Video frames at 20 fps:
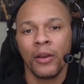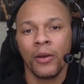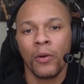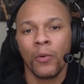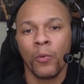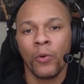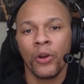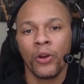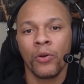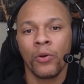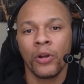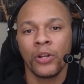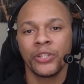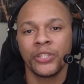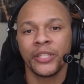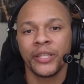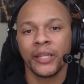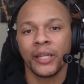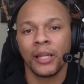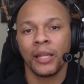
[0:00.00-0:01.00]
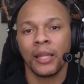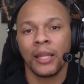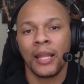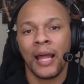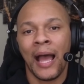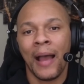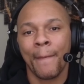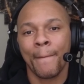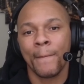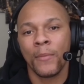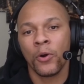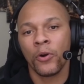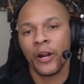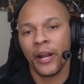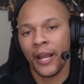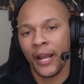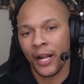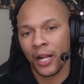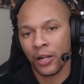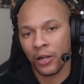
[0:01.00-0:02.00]
we're going to get a lot more
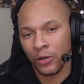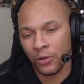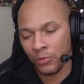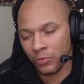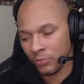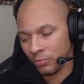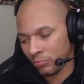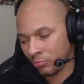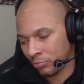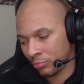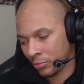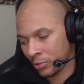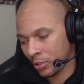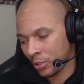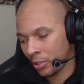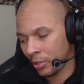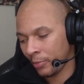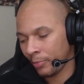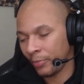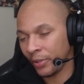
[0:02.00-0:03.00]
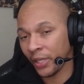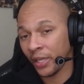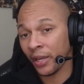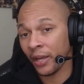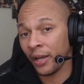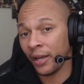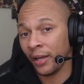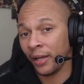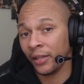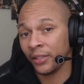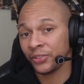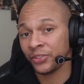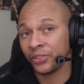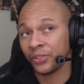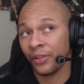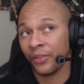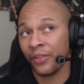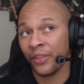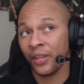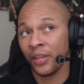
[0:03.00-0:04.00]
echo because
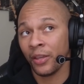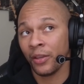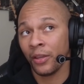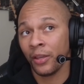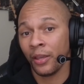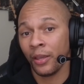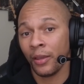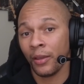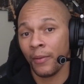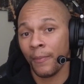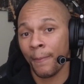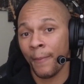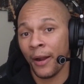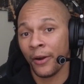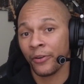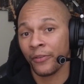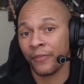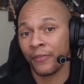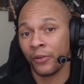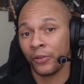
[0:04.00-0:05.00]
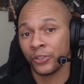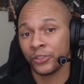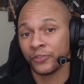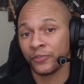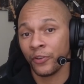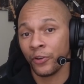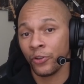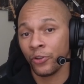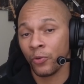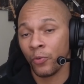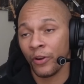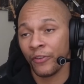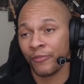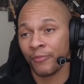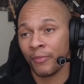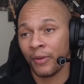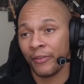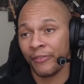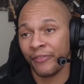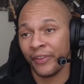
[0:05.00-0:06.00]
the microphone is further away from
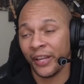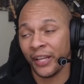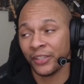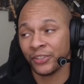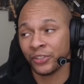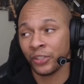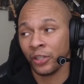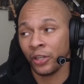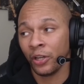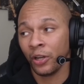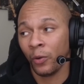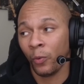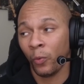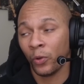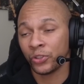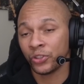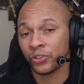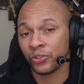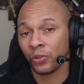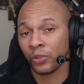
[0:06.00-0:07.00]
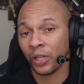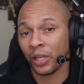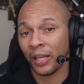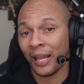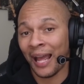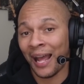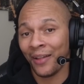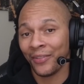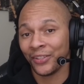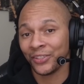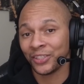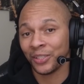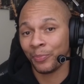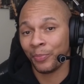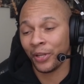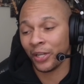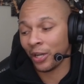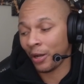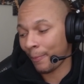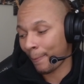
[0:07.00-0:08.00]
my face, which is going to allow this to
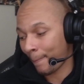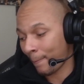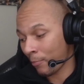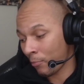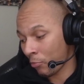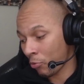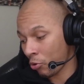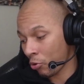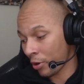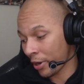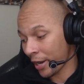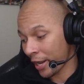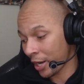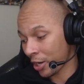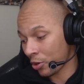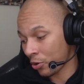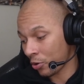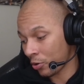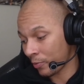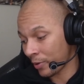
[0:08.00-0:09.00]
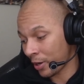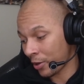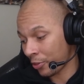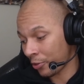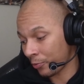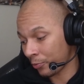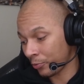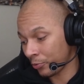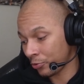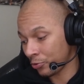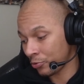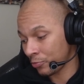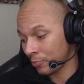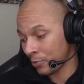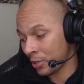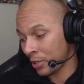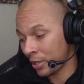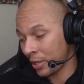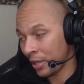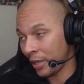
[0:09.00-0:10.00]
pick up more echo around the room.
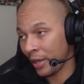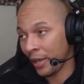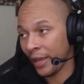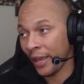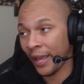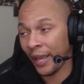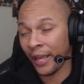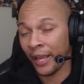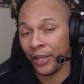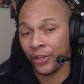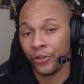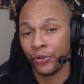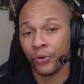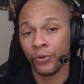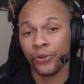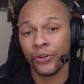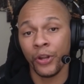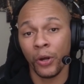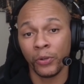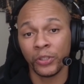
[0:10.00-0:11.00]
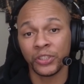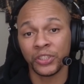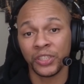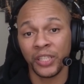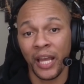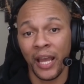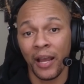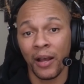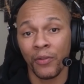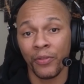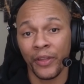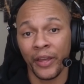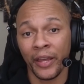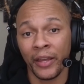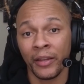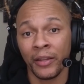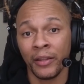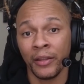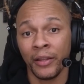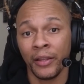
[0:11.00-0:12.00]
And you'll notice now
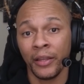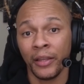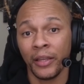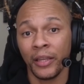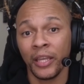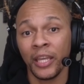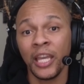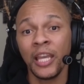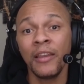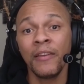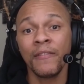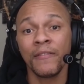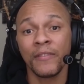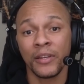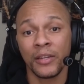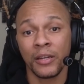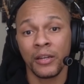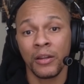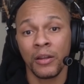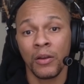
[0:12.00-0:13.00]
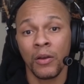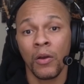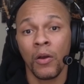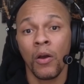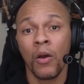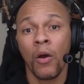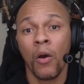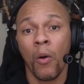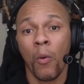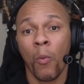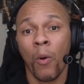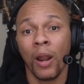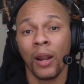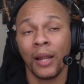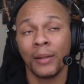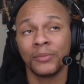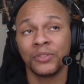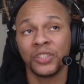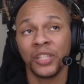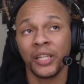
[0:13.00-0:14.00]
that even while I'm
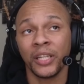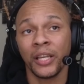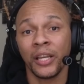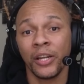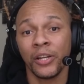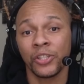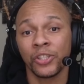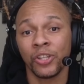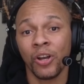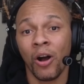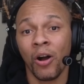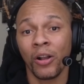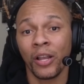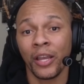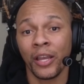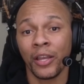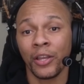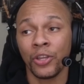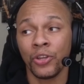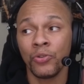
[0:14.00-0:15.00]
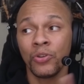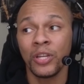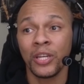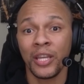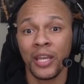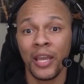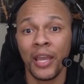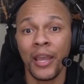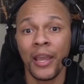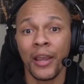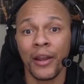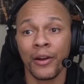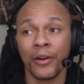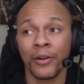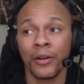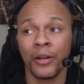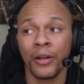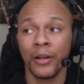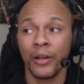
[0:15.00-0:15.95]
sitting here talking, you can hear